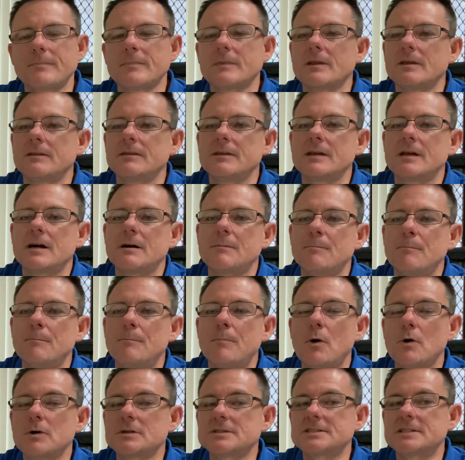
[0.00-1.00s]
The
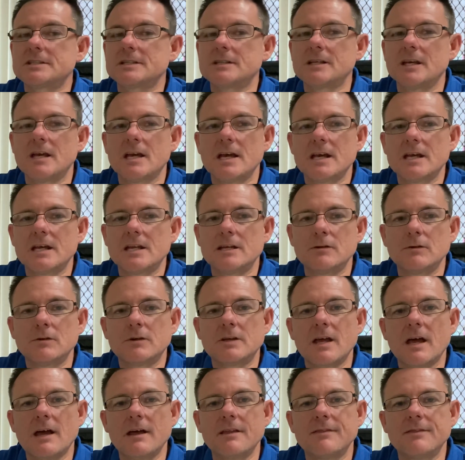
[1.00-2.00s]
unboxing and
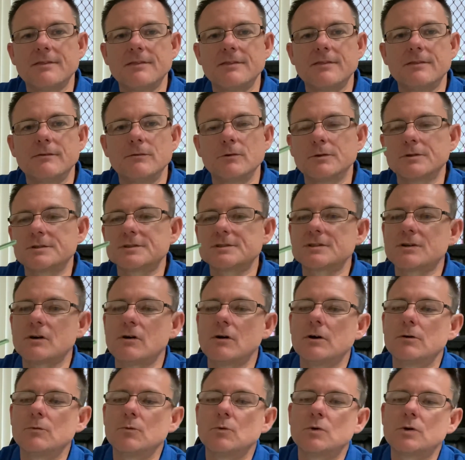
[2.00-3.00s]
Luke
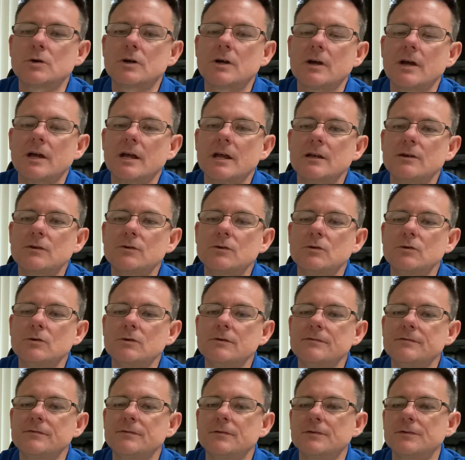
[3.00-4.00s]
Skywalker Endor
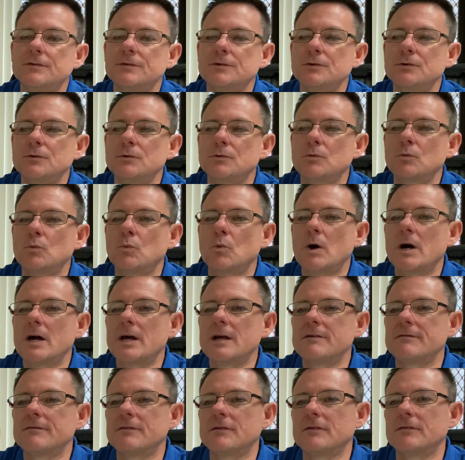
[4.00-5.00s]
for the new
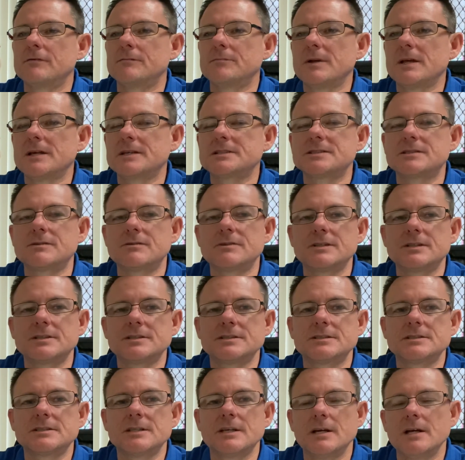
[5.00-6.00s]
wave of Black
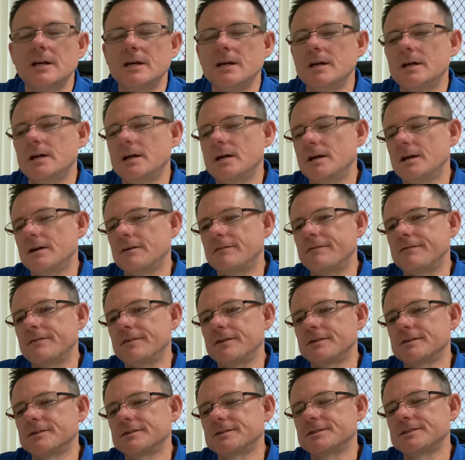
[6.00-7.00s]
Series
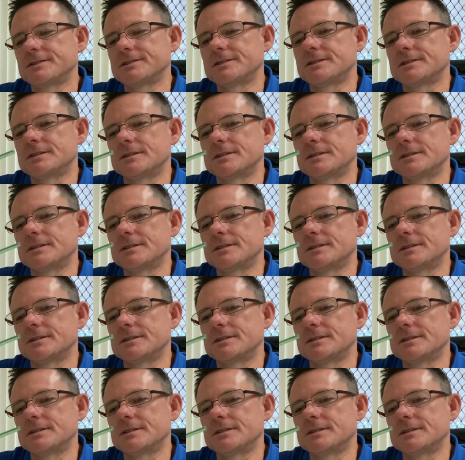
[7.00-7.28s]
figures.